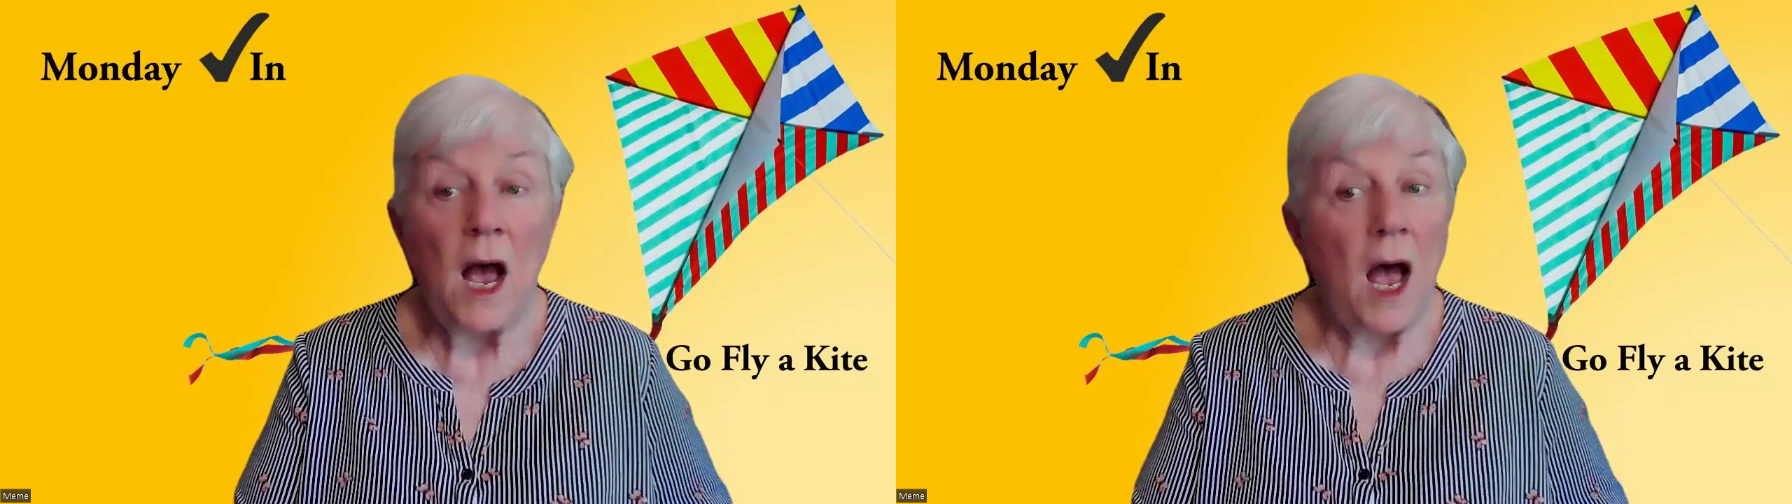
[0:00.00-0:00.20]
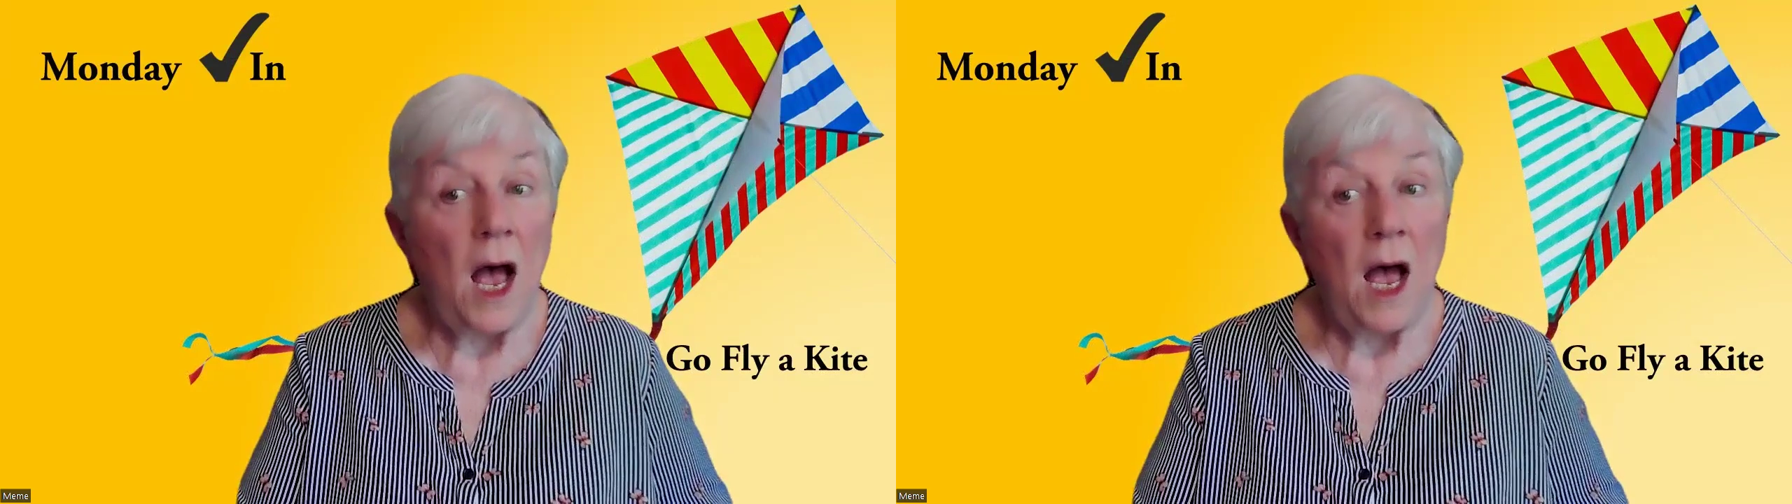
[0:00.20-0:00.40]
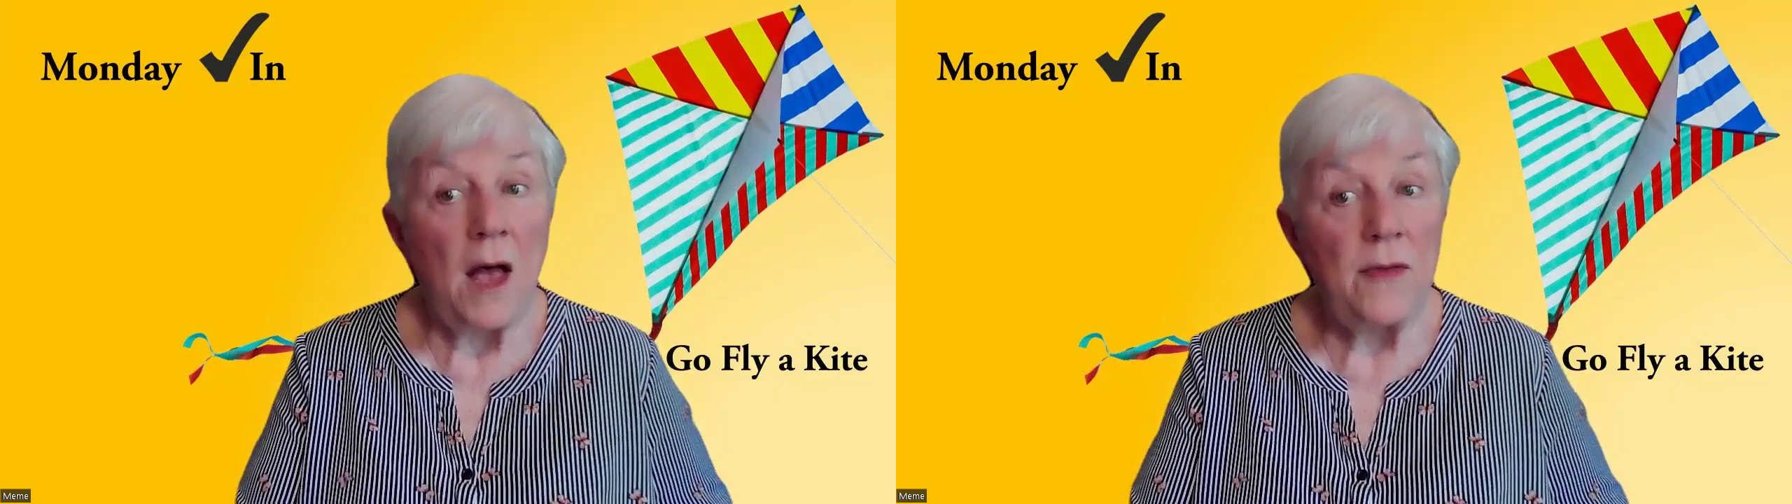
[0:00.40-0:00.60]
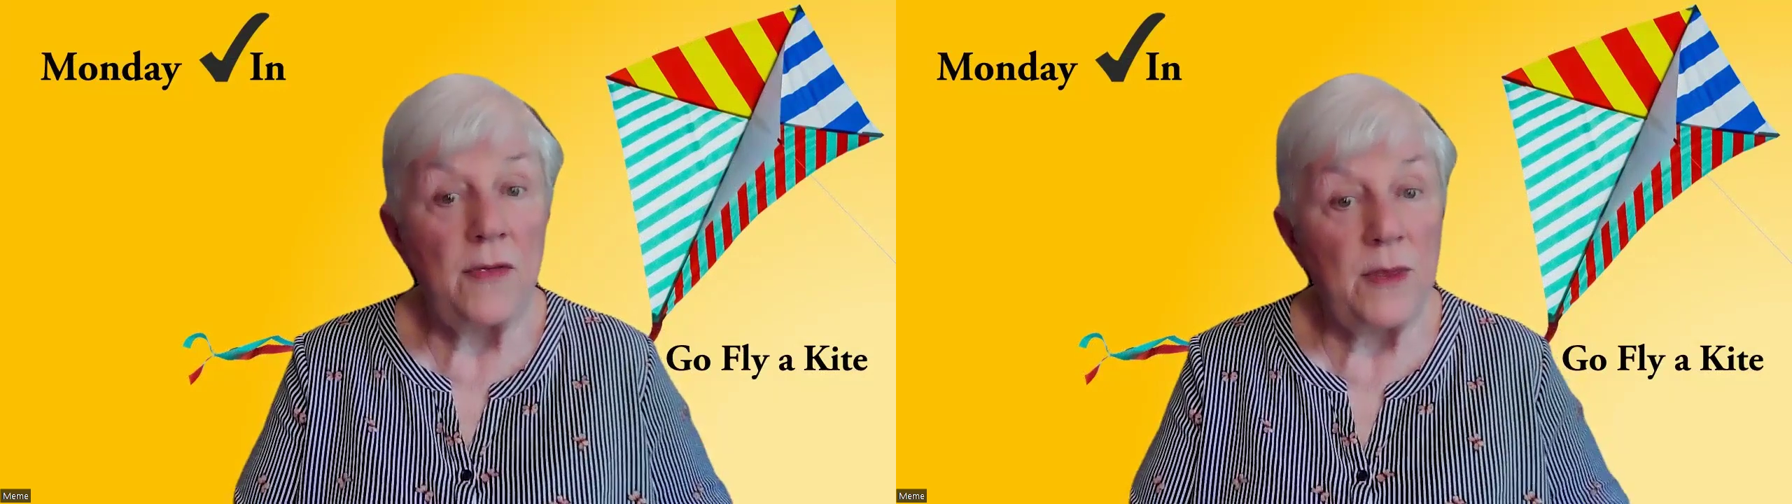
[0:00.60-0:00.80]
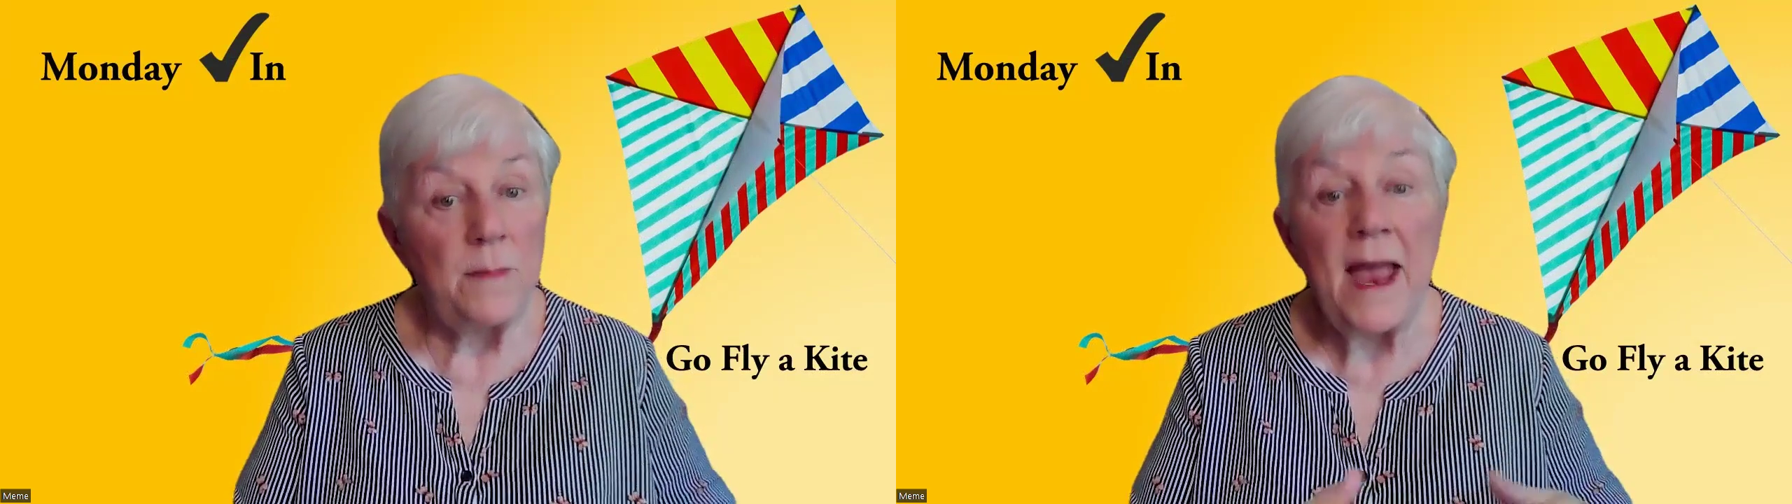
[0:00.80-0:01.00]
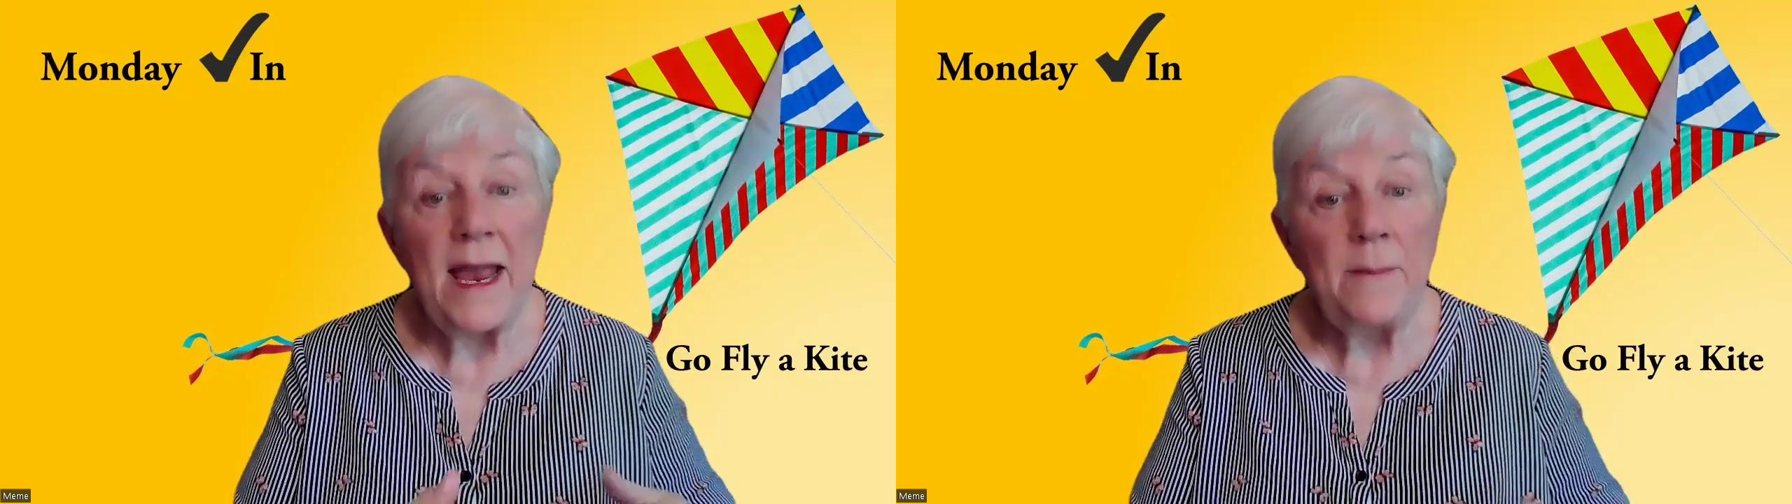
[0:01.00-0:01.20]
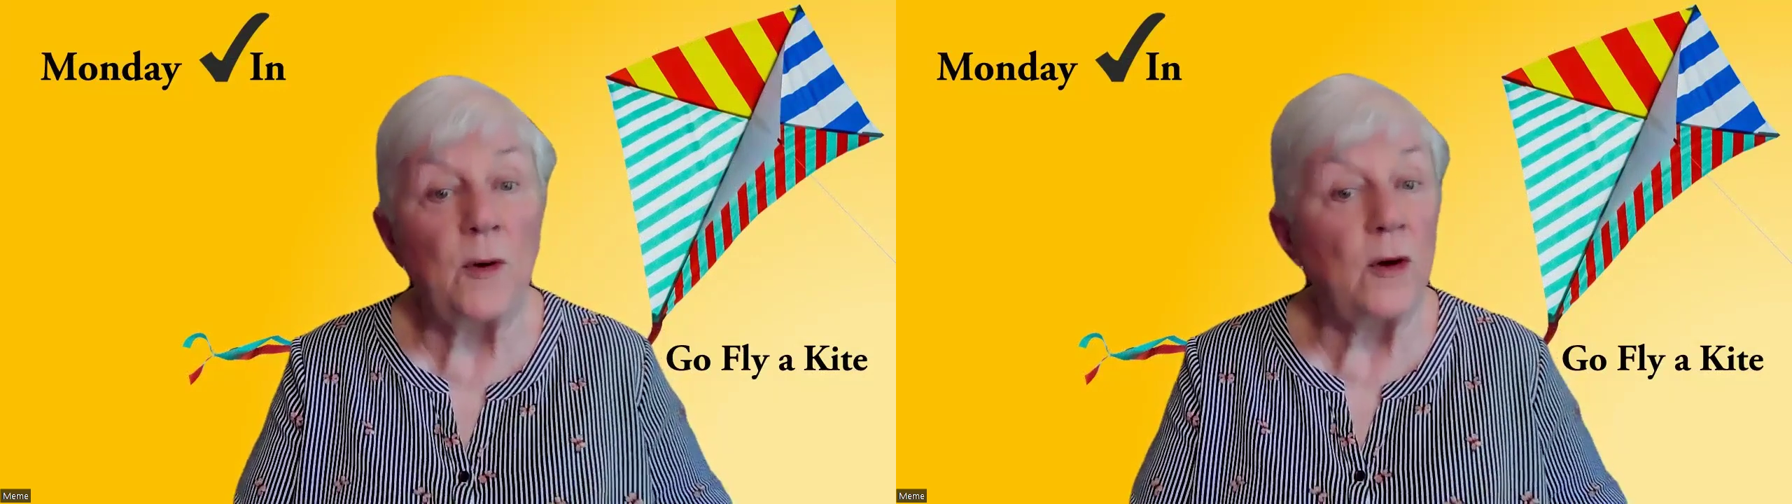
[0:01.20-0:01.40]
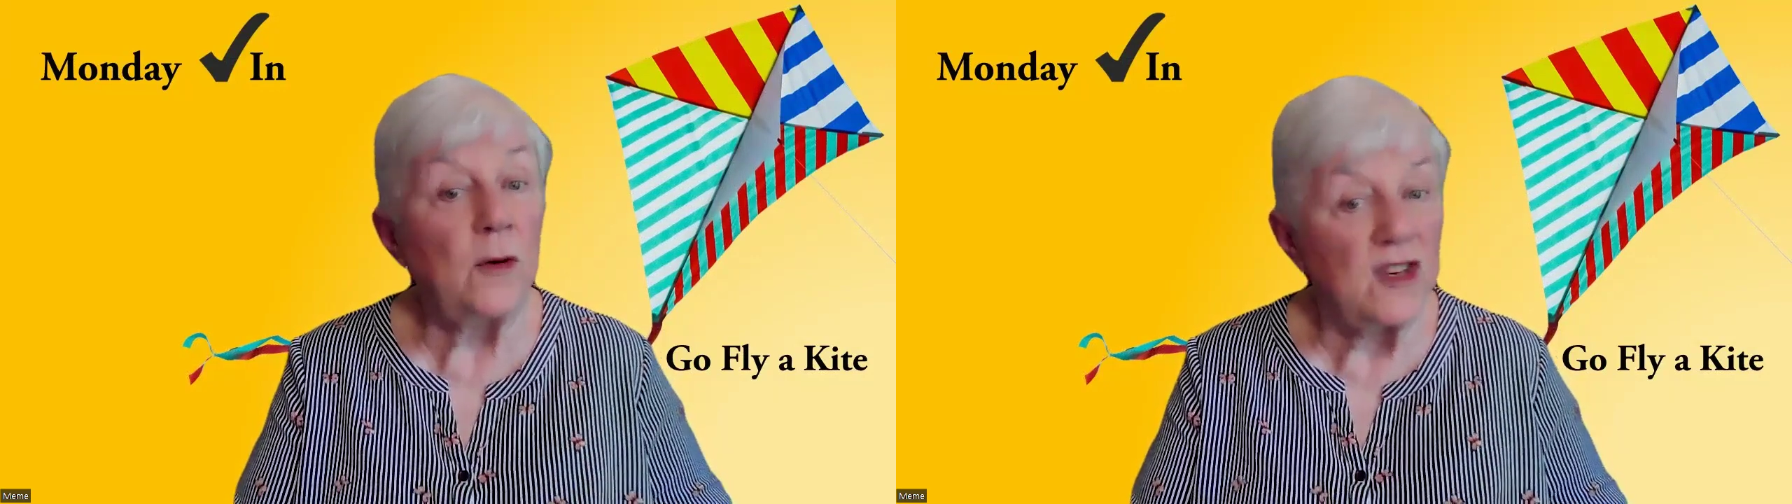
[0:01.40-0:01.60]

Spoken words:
the paper,